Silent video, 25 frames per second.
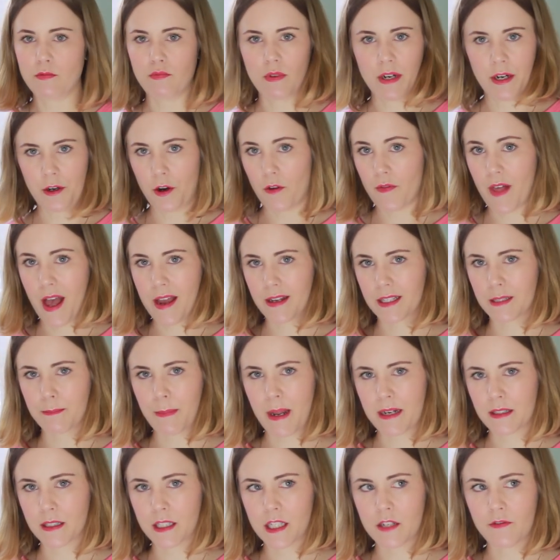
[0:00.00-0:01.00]
it's really not that
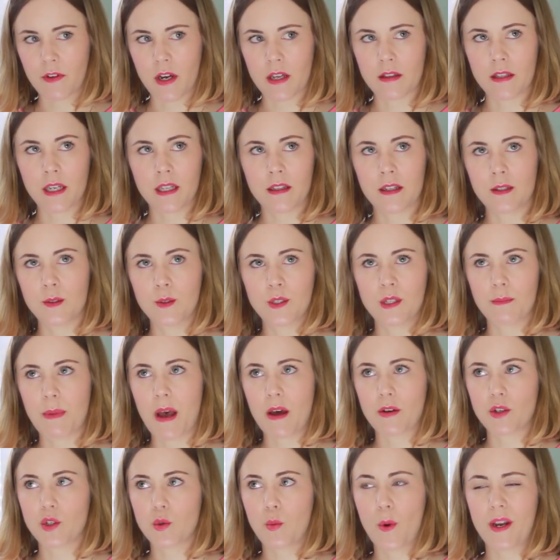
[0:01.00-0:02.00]
expensive. I think this was
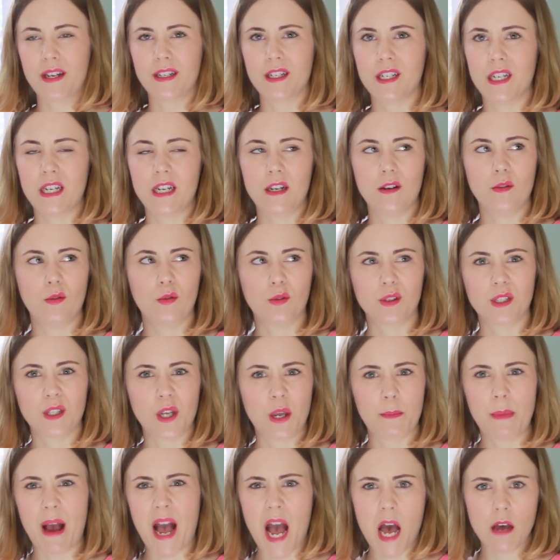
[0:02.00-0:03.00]
about 20 or
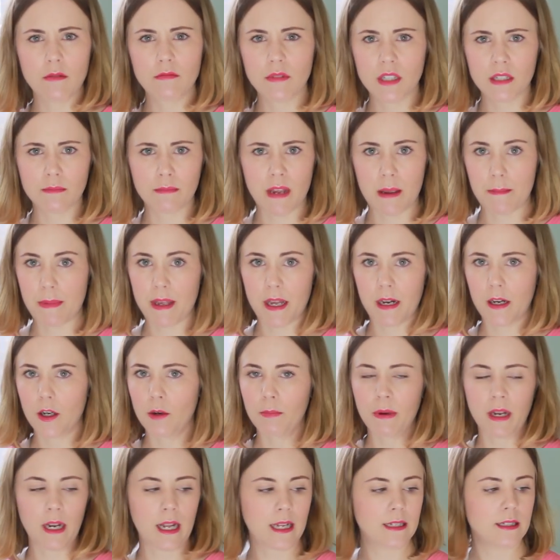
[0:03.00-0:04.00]
so pounds, maybe a
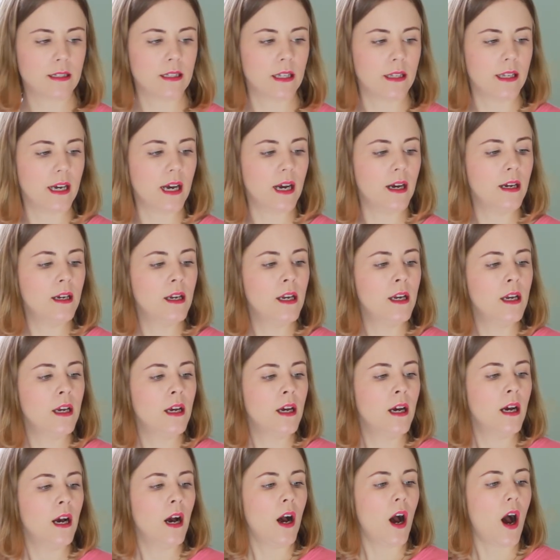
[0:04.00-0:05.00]
little bit less than that.
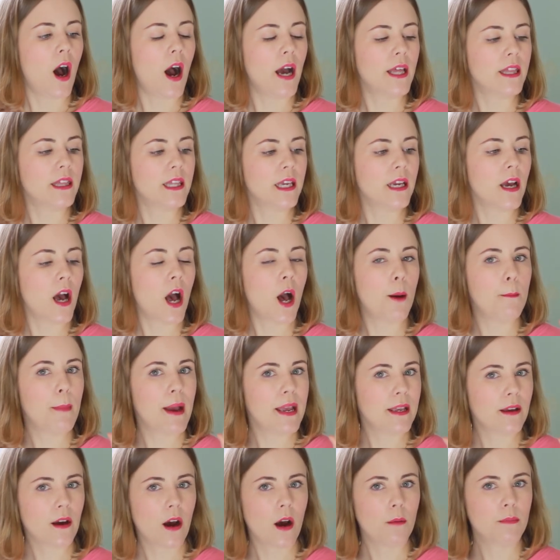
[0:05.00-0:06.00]
I think her
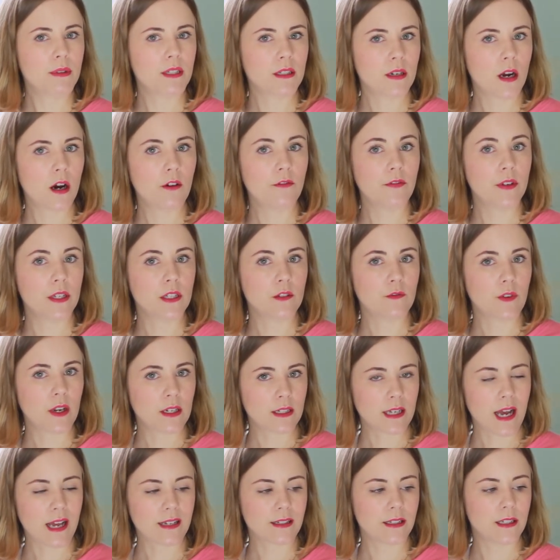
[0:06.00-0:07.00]
makeup stuff is
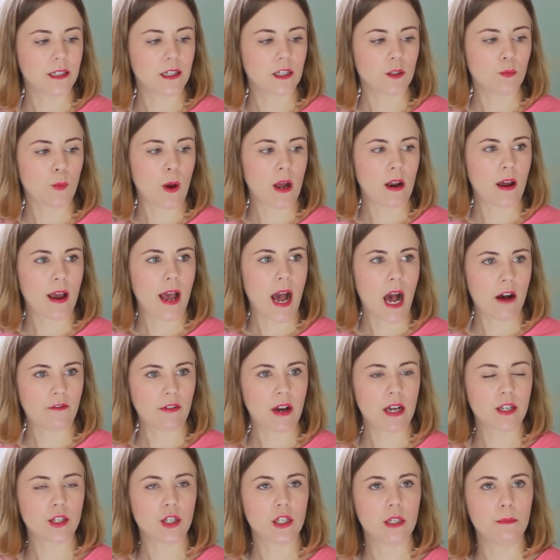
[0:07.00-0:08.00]
fantastic as well. I have
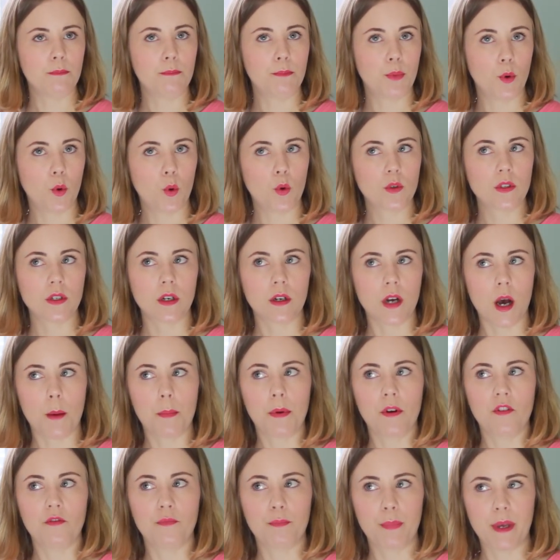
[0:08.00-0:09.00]
actually bought a
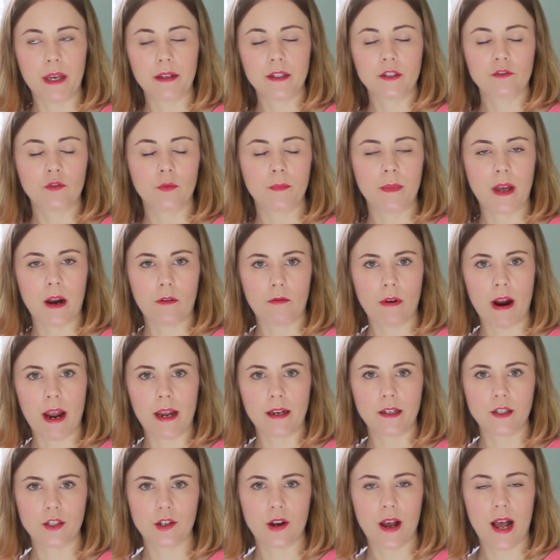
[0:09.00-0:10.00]
couple of bits from that
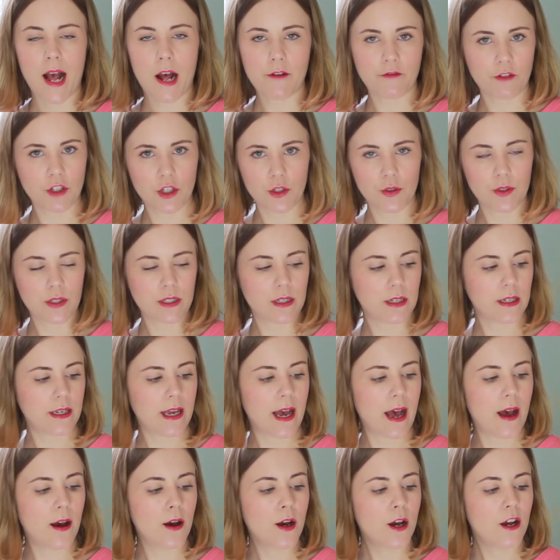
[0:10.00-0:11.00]
range. I haven't used it
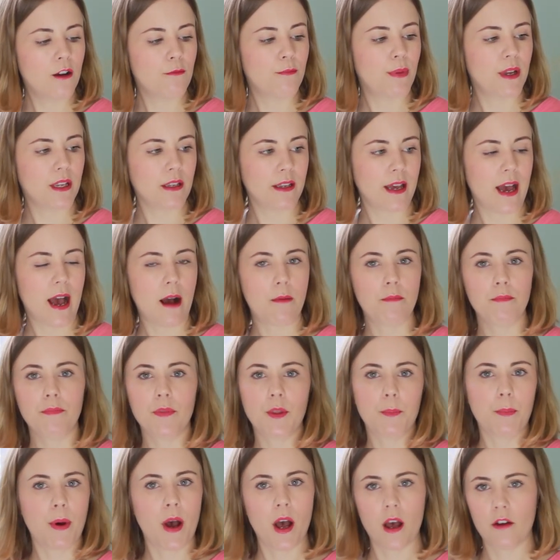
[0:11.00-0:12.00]
yet. But yeah,
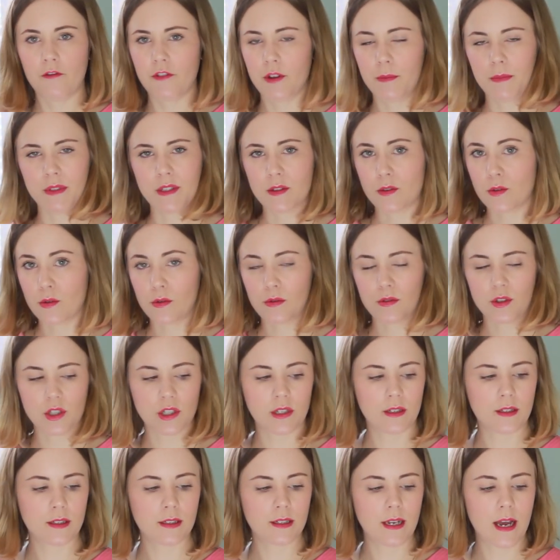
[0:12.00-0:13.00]
the perfume is
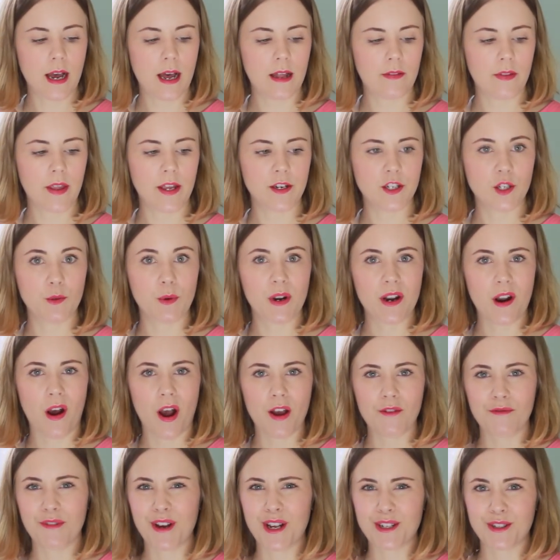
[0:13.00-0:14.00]
gorgeous and they do a
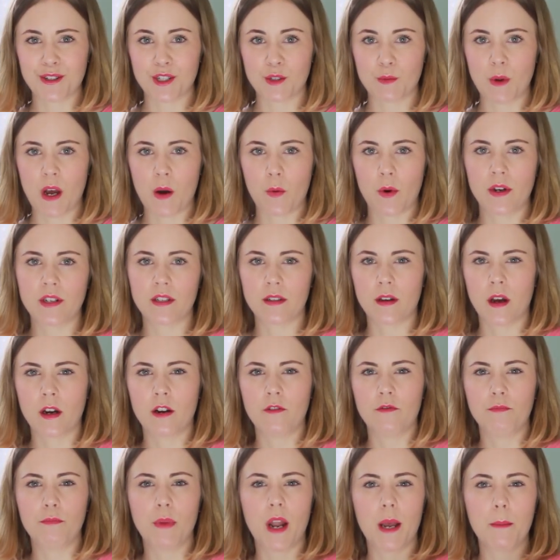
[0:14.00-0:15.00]
night version as well, which is
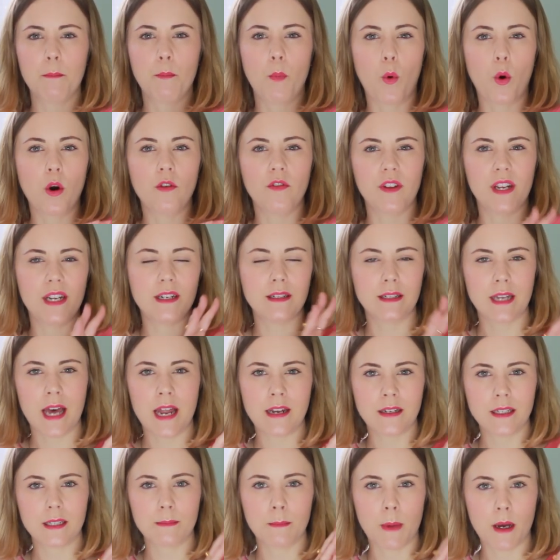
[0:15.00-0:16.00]
kind of like more of an
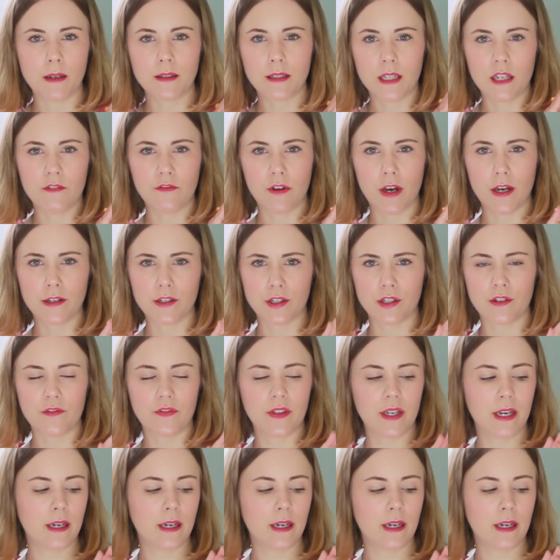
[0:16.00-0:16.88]
intense musky version of